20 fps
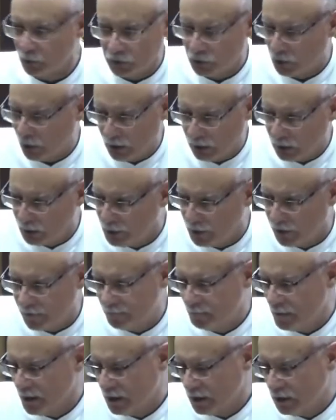With all
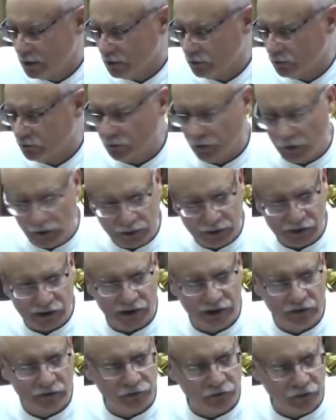the faults
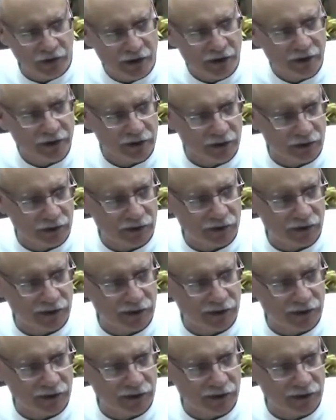and failures